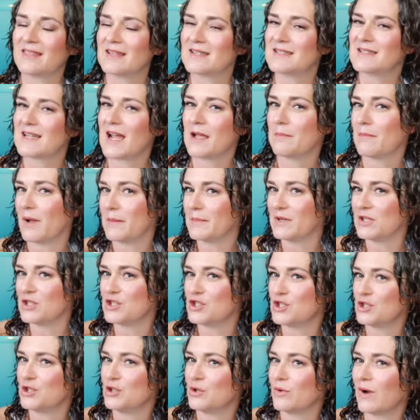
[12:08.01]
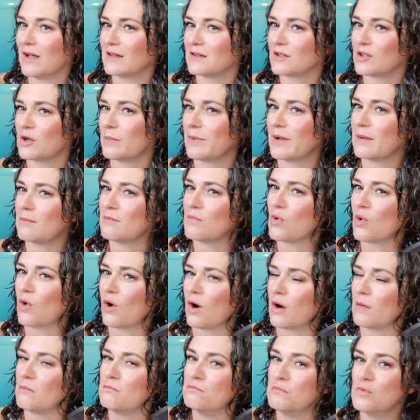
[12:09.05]
This time I'm going to do a little bit
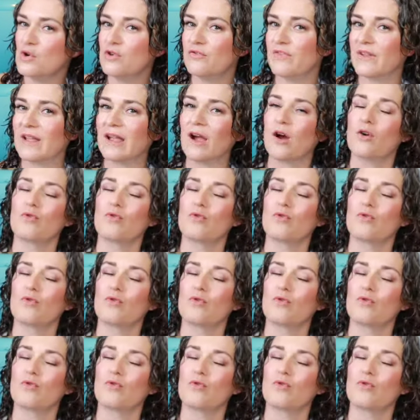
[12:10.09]
more moving